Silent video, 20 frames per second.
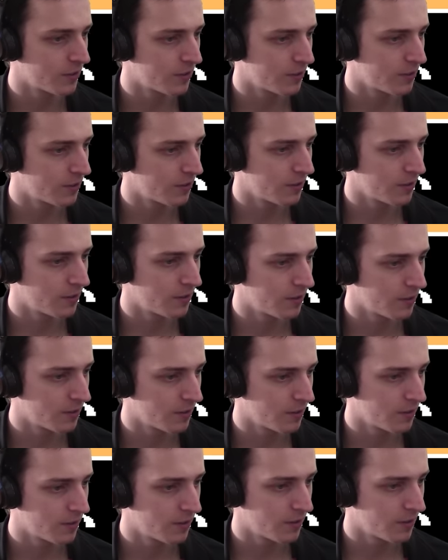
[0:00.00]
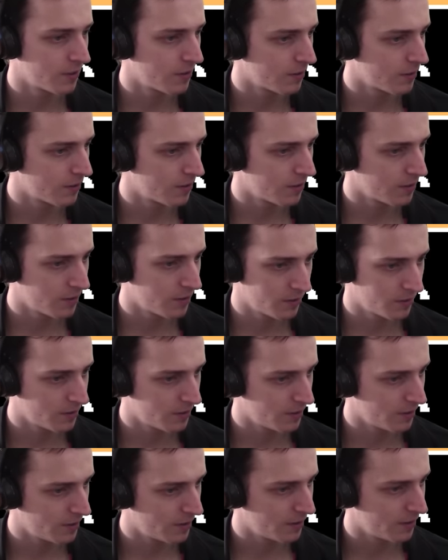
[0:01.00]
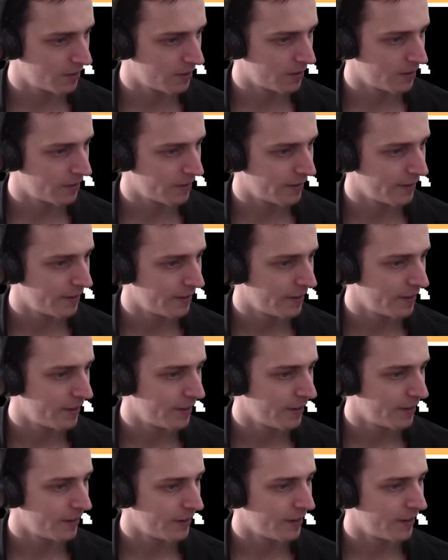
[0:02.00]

[no speech]